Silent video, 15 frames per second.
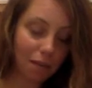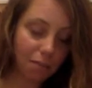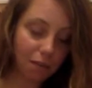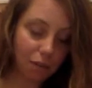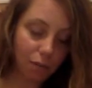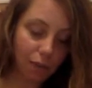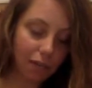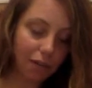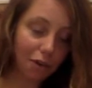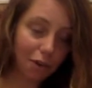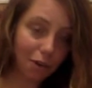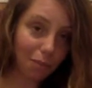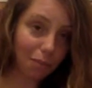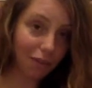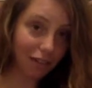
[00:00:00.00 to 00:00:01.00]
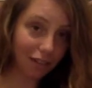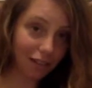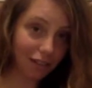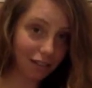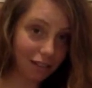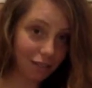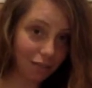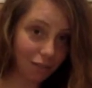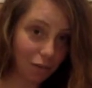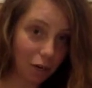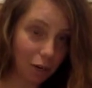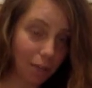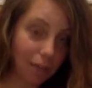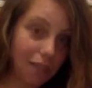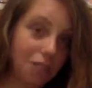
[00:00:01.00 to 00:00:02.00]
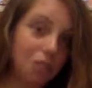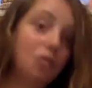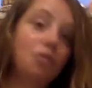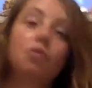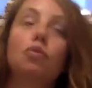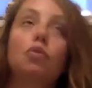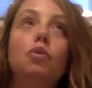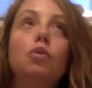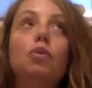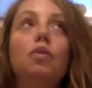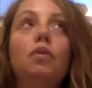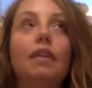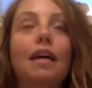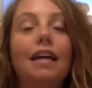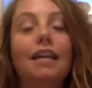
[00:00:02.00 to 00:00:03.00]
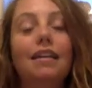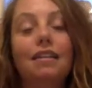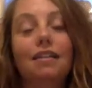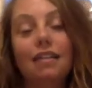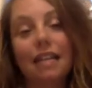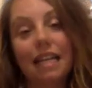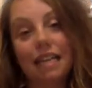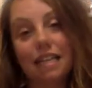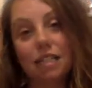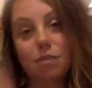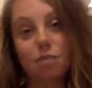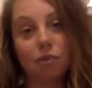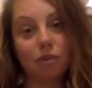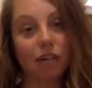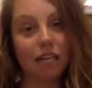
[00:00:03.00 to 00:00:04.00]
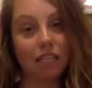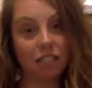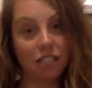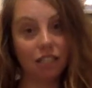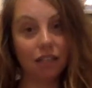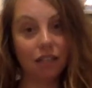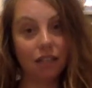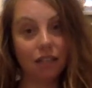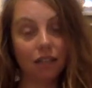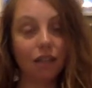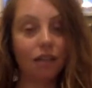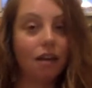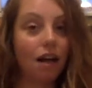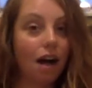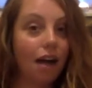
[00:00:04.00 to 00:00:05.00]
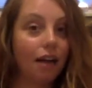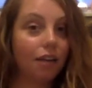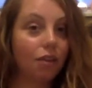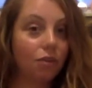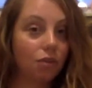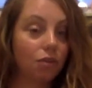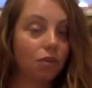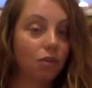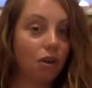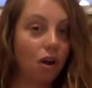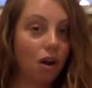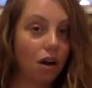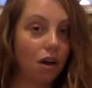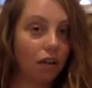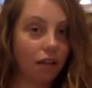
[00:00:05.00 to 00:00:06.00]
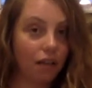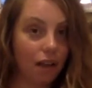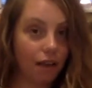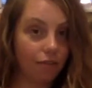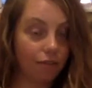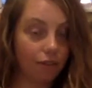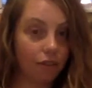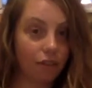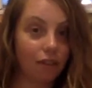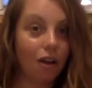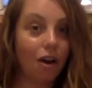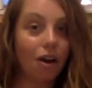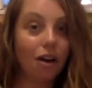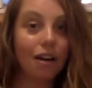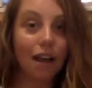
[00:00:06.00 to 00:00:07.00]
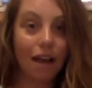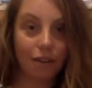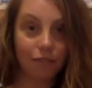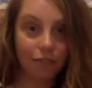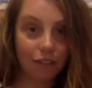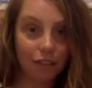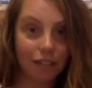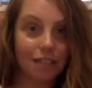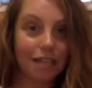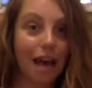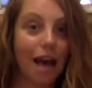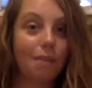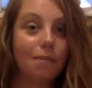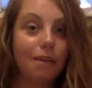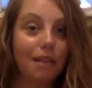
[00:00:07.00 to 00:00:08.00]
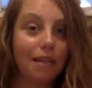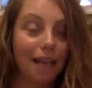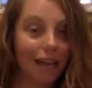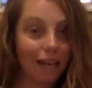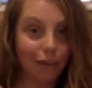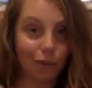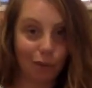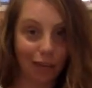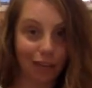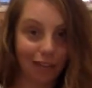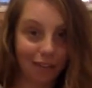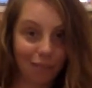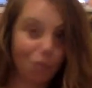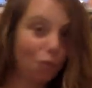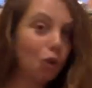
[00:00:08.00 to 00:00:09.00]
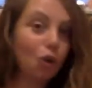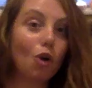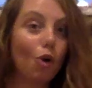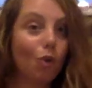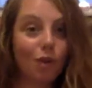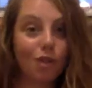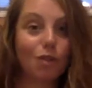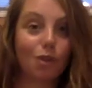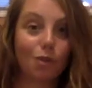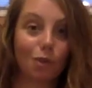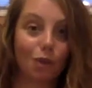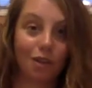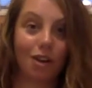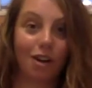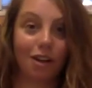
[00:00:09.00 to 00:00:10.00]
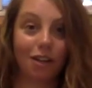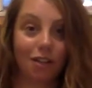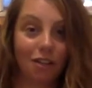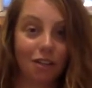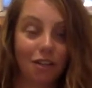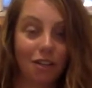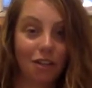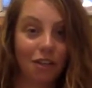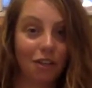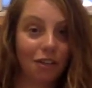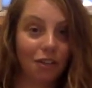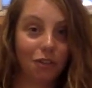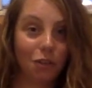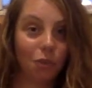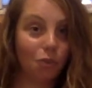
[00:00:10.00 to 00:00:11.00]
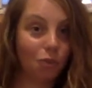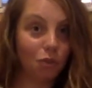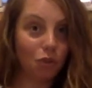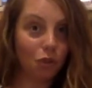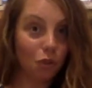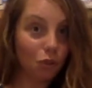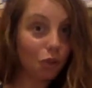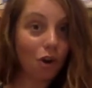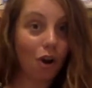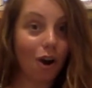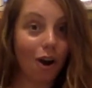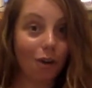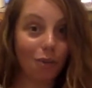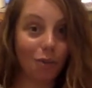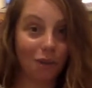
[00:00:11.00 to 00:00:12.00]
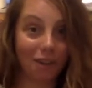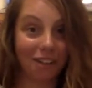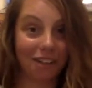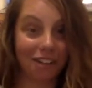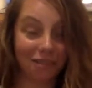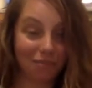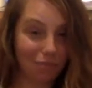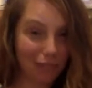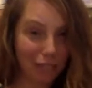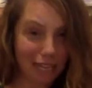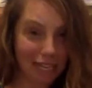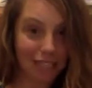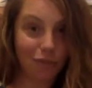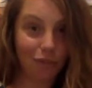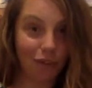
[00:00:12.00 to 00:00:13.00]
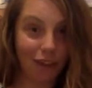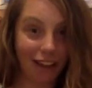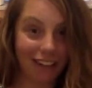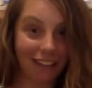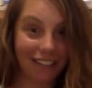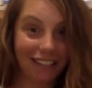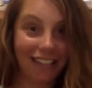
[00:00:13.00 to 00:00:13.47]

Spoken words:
But the way you're going to bring it into form is through that inspiration, not through the hard effort. The hard effort is happening anyway. You're always going to work hard. You're a hard worker. It's fine.